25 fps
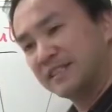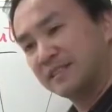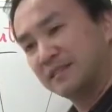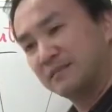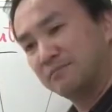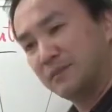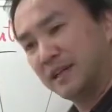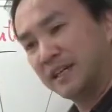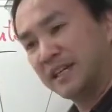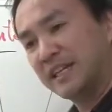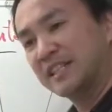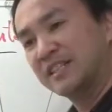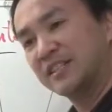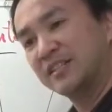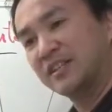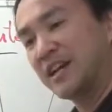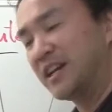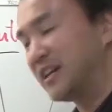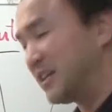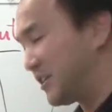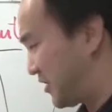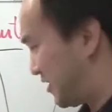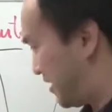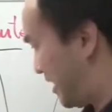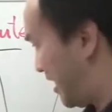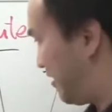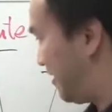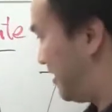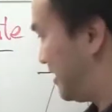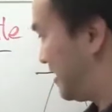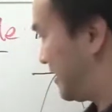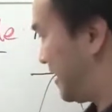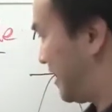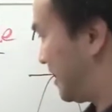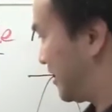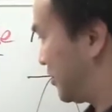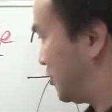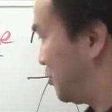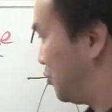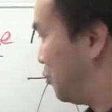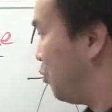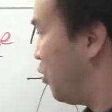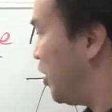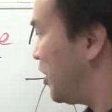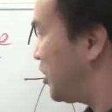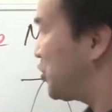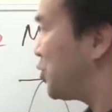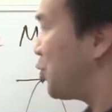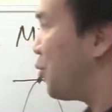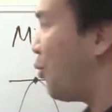making sense now is that
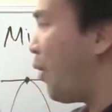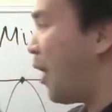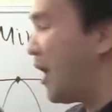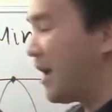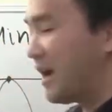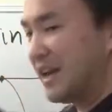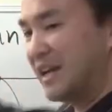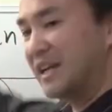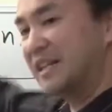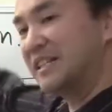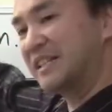which one